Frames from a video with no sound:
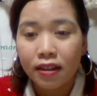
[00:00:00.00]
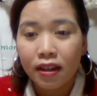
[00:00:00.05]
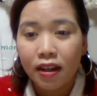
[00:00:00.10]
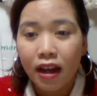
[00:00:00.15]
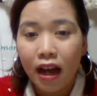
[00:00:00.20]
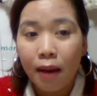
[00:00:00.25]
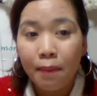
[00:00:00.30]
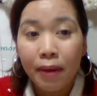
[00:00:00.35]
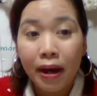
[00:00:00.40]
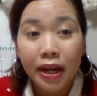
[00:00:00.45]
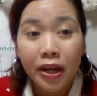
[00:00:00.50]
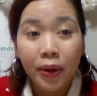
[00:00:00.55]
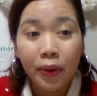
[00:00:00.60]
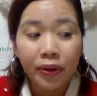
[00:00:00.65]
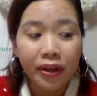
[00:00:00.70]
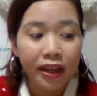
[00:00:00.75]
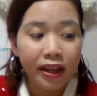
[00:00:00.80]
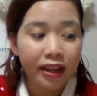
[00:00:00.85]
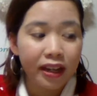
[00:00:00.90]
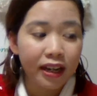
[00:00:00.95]
Am I
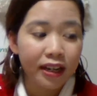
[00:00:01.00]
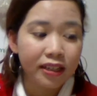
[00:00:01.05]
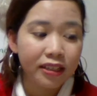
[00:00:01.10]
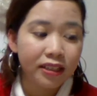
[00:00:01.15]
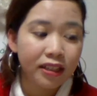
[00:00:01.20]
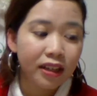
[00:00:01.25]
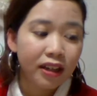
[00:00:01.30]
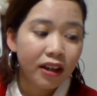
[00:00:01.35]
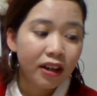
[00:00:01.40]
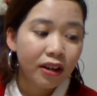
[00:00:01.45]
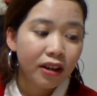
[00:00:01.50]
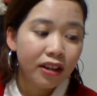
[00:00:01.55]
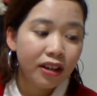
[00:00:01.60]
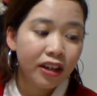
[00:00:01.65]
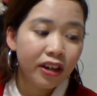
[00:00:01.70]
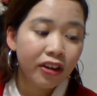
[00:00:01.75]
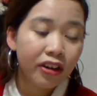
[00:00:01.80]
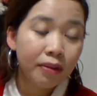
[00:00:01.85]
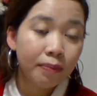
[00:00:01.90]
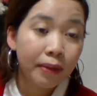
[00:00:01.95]
okay, guys?
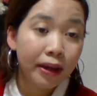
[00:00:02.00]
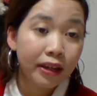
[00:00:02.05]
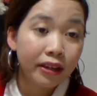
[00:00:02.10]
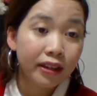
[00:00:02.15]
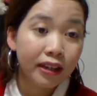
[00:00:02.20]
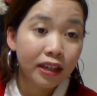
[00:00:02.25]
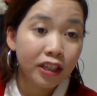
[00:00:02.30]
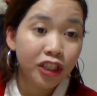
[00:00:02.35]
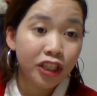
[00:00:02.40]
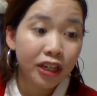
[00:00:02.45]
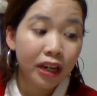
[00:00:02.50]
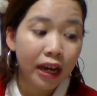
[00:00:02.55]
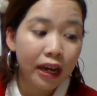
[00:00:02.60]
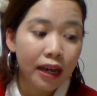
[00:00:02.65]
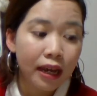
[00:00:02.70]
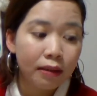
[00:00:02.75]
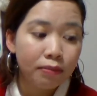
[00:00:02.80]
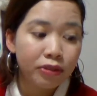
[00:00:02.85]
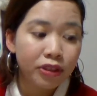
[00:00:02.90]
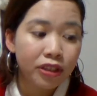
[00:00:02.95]
Here in my connection, I
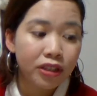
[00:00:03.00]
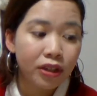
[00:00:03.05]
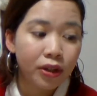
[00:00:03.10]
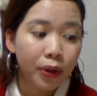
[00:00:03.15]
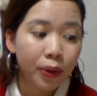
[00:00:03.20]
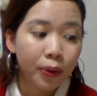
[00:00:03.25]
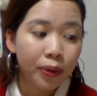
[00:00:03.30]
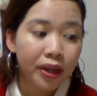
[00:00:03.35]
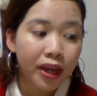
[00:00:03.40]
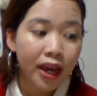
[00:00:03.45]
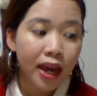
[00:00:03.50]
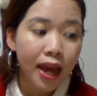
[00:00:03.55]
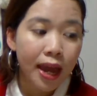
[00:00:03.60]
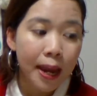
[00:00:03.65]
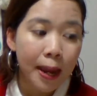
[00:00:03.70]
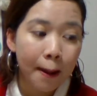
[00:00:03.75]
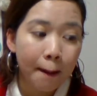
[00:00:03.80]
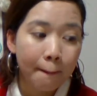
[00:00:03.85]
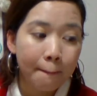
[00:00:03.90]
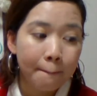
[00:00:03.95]
am still
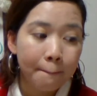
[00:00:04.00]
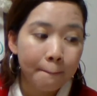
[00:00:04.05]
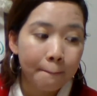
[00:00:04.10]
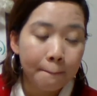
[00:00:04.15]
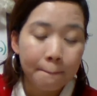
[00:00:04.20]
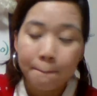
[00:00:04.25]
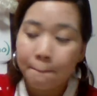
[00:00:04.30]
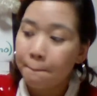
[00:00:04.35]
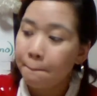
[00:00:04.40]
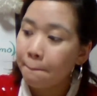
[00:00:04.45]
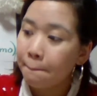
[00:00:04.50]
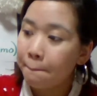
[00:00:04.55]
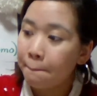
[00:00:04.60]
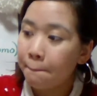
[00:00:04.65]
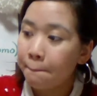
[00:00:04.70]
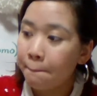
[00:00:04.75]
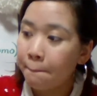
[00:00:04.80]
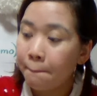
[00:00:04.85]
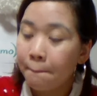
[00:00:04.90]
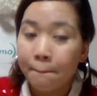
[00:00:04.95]
okay.
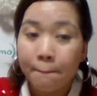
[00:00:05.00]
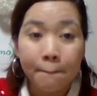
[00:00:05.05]
Mm-hmm.